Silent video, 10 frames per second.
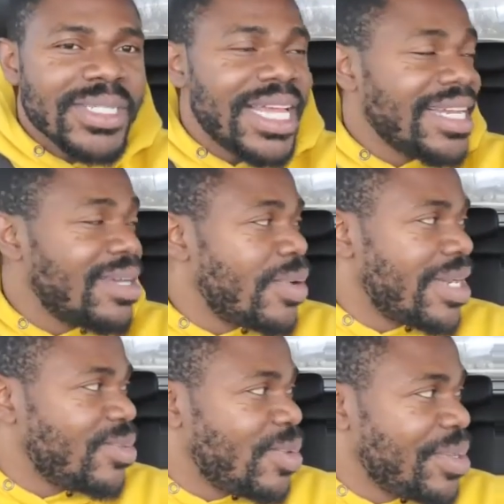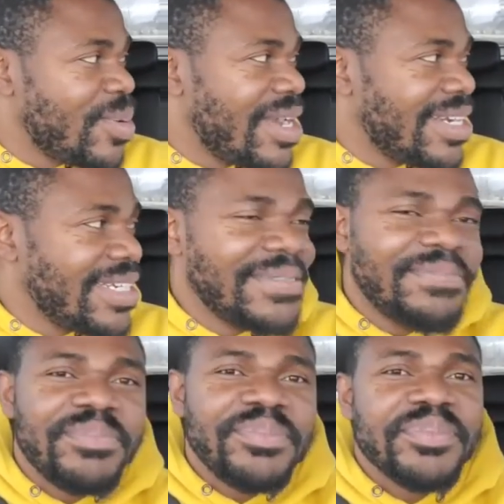So remember I told you that
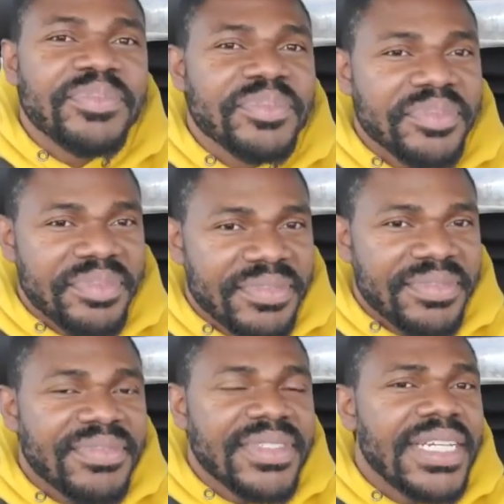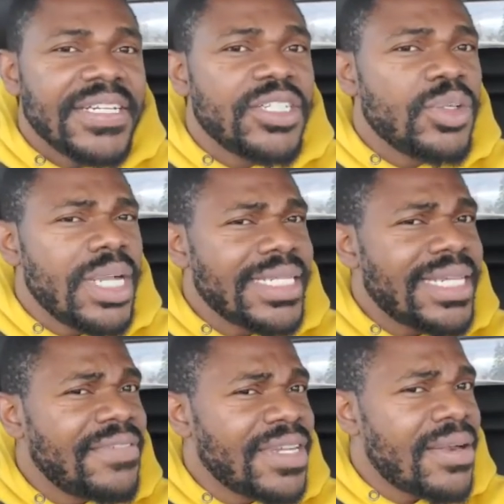property looks like the one where you are, huh?
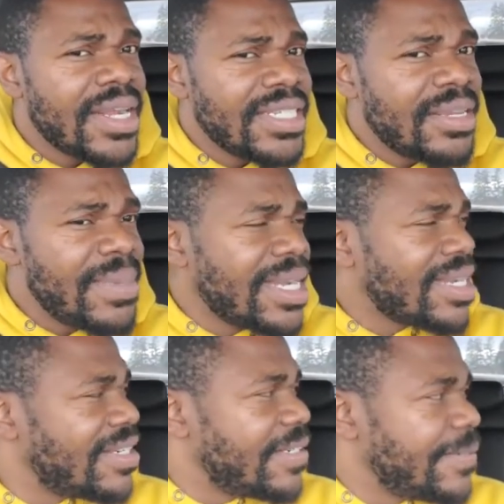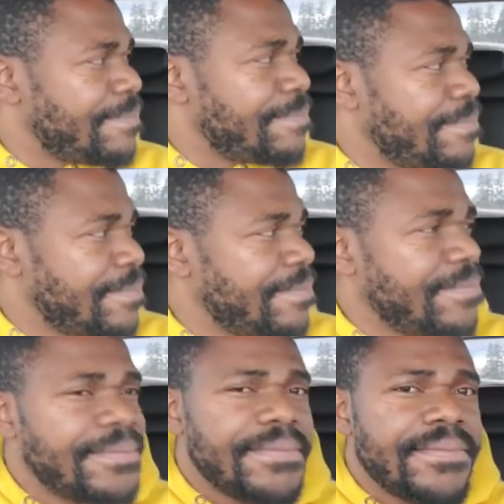Yeah. Do you
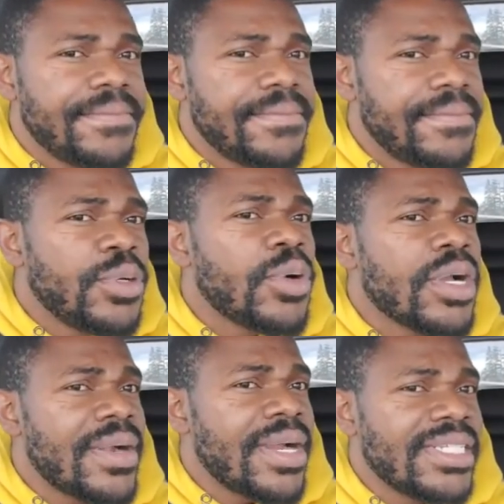guys have a garage at the back?